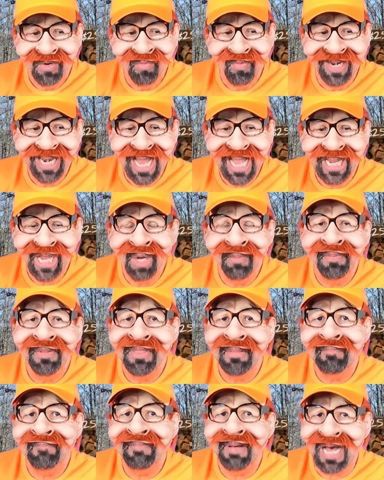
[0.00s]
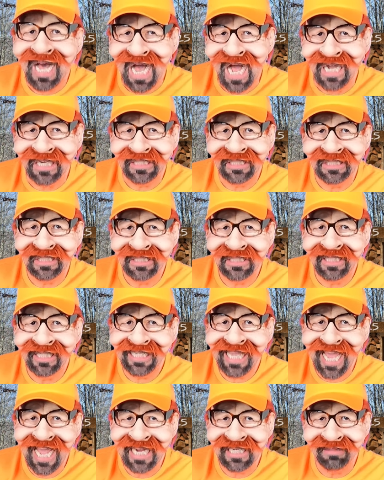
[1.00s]
When I opened the box, the
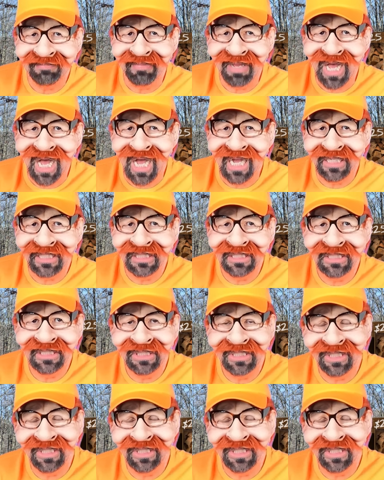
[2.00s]
cash box,